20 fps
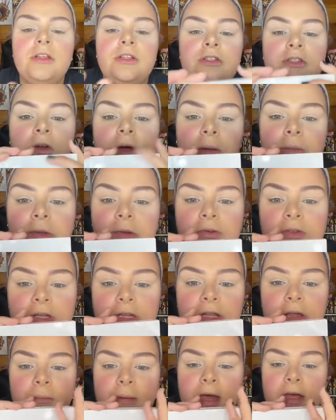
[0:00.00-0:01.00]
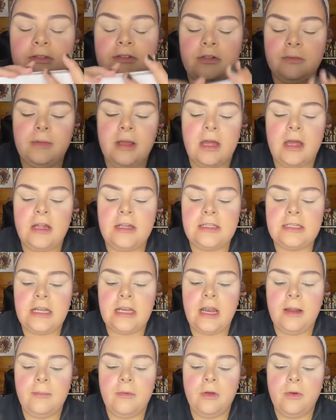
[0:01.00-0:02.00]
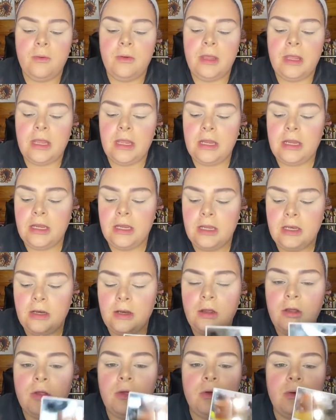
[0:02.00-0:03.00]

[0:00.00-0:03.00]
So I'm using the Master Mattes, and I'm going in